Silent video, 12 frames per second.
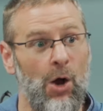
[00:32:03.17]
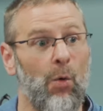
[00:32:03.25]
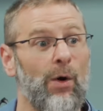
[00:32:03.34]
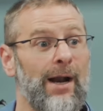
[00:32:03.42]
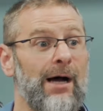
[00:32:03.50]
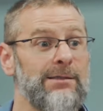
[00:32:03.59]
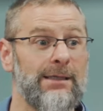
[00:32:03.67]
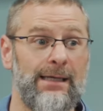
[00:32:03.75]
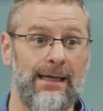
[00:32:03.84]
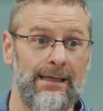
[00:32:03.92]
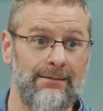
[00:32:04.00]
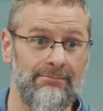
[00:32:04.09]
When I was a
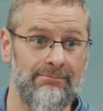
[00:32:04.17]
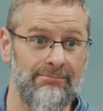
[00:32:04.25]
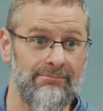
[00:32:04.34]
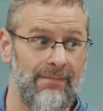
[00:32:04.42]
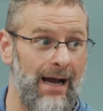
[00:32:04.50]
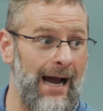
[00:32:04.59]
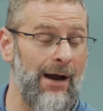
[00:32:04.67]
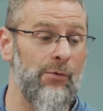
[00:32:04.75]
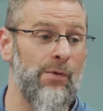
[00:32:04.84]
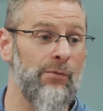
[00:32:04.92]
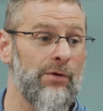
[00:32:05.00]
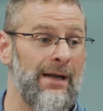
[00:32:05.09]
kid, I
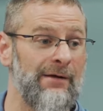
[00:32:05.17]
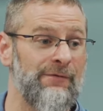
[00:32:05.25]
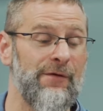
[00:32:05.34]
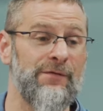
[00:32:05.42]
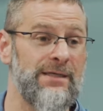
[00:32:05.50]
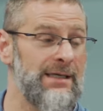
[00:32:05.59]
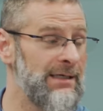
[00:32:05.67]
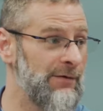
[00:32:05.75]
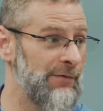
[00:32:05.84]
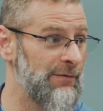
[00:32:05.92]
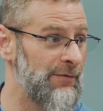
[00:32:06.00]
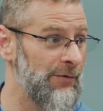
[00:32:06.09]
remember like 15
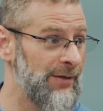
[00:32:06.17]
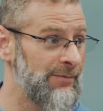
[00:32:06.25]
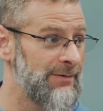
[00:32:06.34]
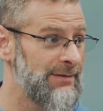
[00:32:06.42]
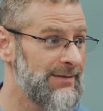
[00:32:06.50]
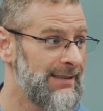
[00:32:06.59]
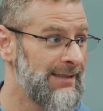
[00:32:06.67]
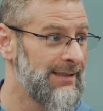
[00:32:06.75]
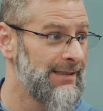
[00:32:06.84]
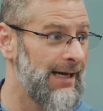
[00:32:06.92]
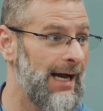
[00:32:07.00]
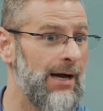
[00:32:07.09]
different phone numbers.
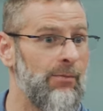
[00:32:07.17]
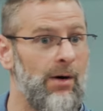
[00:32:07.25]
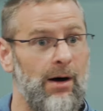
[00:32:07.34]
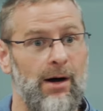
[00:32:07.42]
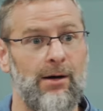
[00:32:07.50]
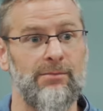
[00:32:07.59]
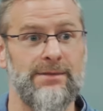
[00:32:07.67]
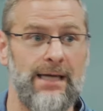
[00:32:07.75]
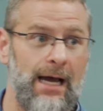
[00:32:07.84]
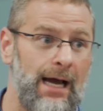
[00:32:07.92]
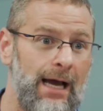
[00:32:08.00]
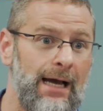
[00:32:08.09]
I had mom,
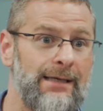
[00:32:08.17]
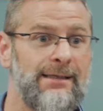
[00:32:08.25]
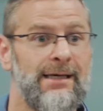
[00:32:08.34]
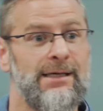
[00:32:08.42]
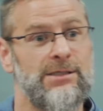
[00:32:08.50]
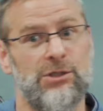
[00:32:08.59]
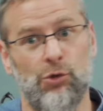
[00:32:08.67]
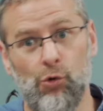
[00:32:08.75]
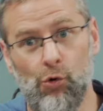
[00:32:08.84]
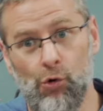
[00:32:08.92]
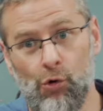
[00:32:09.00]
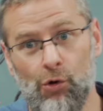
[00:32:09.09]
dad,
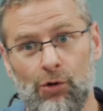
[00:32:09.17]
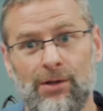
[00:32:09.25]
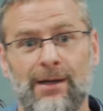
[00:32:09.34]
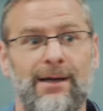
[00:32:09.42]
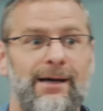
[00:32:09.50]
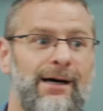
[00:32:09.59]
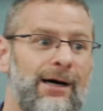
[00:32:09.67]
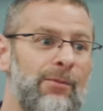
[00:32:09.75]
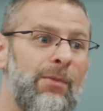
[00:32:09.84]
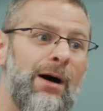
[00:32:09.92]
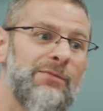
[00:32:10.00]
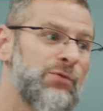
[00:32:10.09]
school,
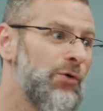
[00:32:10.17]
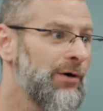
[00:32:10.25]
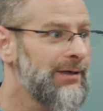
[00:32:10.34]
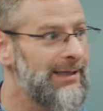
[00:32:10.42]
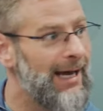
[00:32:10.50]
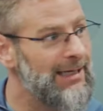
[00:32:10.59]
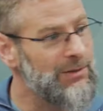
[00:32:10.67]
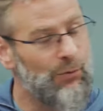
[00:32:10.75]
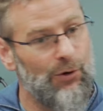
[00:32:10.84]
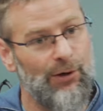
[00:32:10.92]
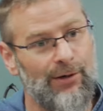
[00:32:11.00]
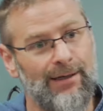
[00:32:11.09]
mom's work, dad's
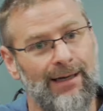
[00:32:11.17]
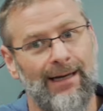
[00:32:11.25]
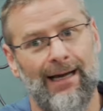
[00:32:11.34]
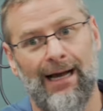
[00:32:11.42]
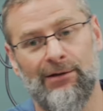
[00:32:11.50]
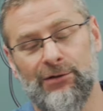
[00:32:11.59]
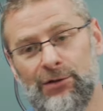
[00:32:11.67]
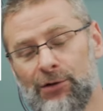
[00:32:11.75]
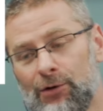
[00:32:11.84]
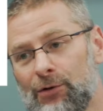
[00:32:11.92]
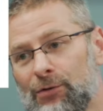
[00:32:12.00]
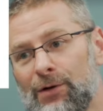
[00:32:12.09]
work, had, you
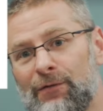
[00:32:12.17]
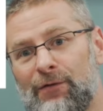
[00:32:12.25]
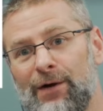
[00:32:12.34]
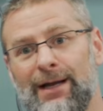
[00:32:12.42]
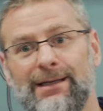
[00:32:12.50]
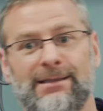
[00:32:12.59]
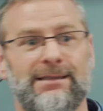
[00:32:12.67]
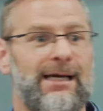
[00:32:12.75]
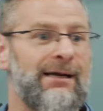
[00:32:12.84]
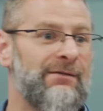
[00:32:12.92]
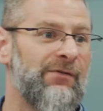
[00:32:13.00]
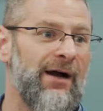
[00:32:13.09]
know, friends,
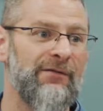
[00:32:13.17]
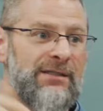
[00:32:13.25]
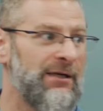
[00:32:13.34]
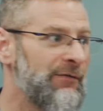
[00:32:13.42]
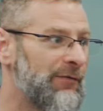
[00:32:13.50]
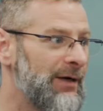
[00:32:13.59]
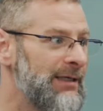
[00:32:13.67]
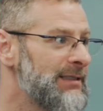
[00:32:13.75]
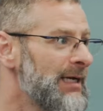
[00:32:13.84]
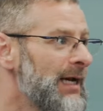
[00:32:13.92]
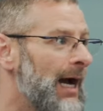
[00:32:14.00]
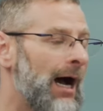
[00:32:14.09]
like 5, 10 friends.
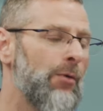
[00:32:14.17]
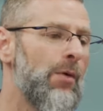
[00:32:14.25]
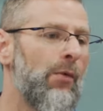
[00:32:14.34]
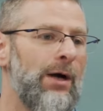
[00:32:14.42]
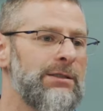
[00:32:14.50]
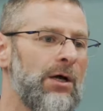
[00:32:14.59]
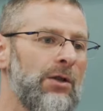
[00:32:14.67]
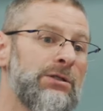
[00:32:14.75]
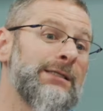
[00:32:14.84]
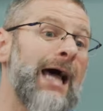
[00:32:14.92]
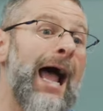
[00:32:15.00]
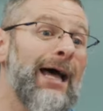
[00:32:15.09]
I memorized all those
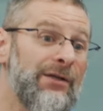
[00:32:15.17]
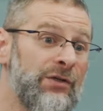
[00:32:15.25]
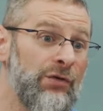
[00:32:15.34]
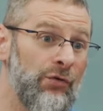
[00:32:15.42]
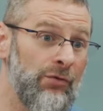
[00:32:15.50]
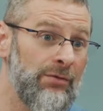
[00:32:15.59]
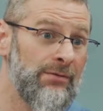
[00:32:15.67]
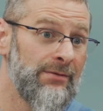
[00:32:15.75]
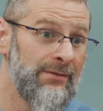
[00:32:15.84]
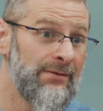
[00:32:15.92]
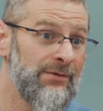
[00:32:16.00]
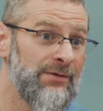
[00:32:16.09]
because I had to. You
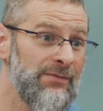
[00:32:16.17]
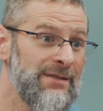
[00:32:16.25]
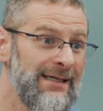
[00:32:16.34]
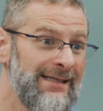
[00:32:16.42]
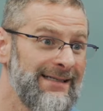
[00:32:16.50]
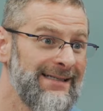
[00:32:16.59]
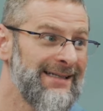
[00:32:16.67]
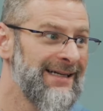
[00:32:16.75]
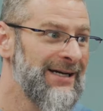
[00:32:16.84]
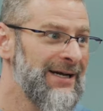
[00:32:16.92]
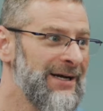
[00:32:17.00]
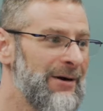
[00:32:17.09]
see what I'm saying?
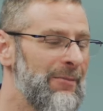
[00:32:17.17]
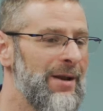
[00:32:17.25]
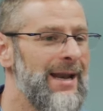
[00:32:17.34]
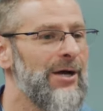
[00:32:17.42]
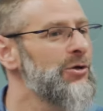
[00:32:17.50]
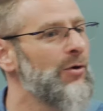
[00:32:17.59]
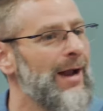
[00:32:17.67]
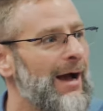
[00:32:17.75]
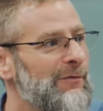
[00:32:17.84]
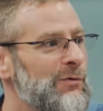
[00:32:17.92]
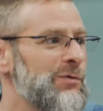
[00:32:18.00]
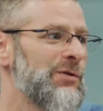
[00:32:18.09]
But now you don't
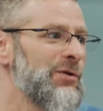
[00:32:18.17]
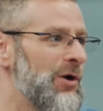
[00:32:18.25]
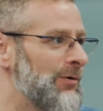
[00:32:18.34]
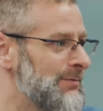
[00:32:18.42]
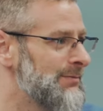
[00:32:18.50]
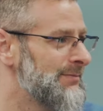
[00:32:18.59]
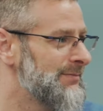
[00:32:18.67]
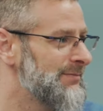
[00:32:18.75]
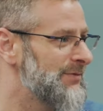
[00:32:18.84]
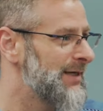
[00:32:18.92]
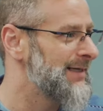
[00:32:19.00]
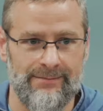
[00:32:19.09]
have to, so you don't,
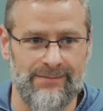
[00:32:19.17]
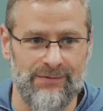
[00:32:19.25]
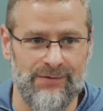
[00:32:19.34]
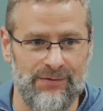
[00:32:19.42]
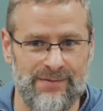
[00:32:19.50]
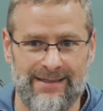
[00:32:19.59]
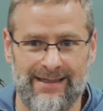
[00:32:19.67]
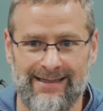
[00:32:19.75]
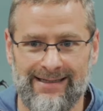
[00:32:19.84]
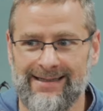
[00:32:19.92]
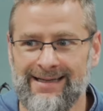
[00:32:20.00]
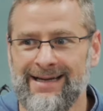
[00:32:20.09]
right? You see what I'm
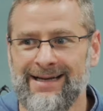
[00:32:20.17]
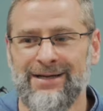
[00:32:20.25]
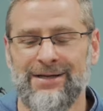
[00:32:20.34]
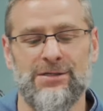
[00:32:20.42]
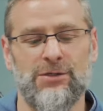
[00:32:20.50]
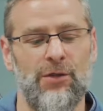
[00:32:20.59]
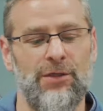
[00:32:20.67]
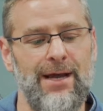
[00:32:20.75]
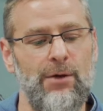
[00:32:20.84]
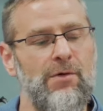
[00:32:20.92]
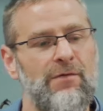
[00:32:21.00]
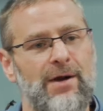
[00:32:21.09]
saying? So
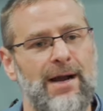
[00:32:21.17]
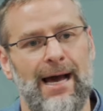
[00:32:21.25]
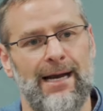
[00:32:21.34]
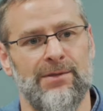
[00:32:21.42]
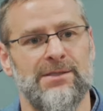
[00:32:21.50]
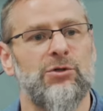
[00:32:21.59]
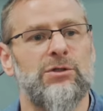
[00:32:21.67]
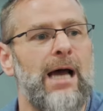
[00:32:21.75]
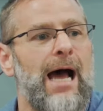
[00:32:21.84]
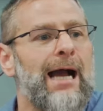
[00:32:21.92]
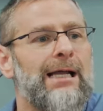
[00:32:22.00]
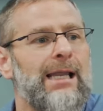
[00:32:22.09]
they were very adamant. So to
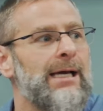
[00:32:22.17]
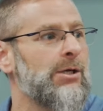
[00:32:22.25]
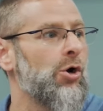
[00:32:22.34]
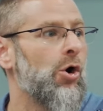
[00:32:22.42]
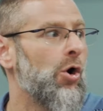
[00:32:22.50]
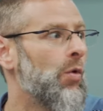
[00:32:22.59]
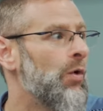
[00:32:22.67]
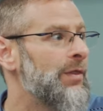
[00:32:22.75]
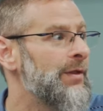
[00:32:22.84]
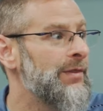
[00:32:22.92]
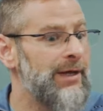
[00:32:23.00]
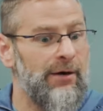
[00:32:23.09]
act like, oh, well,
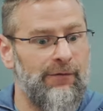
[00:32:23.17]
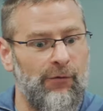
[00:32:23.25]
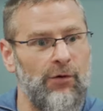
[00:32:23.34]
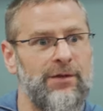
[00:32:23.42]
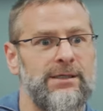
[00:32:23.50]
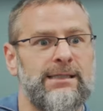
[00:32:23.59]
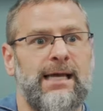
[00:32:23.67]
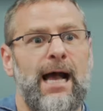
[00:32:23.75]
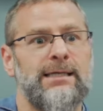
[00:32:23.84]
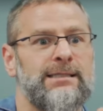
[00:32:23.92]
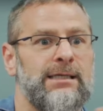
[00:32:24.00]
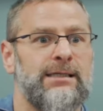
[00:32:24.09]
then therefore this
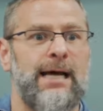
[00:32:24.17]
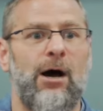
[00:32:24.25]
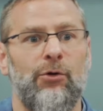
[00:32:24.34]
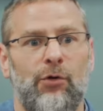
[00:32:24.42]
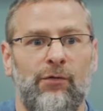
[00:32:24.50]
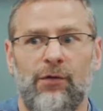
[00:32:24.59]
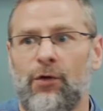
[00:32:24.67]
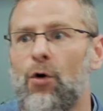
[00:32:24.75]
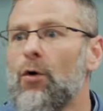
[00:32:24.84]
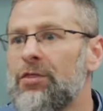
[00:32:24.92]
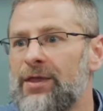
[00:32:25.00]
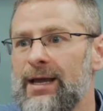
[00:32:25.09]
casts a doubt over the
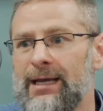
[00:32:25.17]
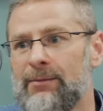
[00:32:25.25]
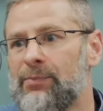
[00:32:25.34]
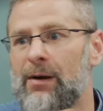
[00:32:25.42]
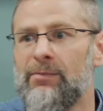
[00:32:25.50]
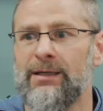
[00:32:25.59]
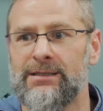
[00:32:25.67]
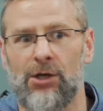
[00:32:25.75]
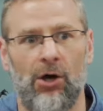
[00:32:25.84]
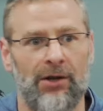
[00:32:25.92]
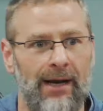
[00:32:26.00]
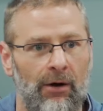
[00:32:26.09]
whole thing and probably it's
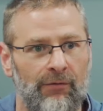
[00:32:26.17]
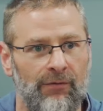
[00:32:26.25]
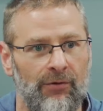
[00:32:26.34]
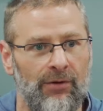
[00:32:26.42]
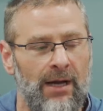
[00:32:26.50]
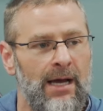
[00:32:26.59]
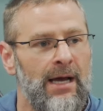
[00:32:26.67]
all doubtful.